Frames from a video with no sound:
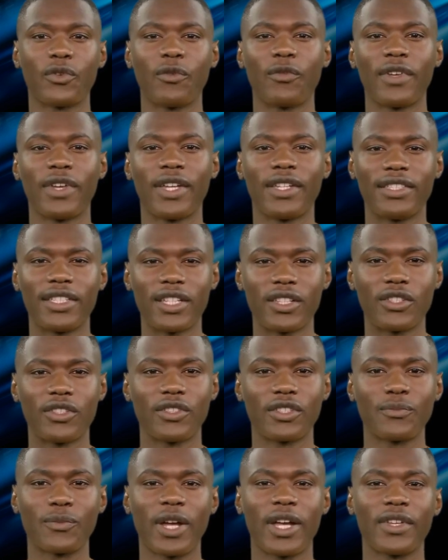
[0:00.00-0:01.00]

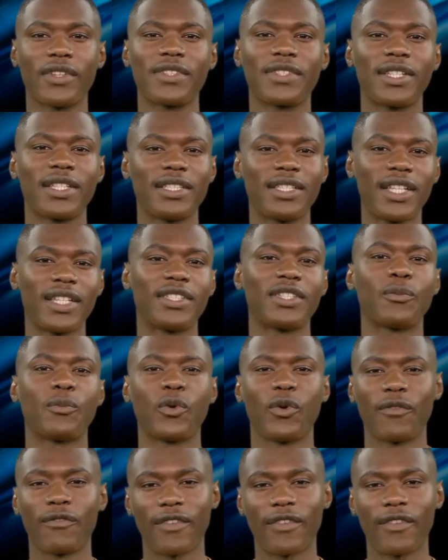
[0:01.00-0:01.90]
organizations manage their data more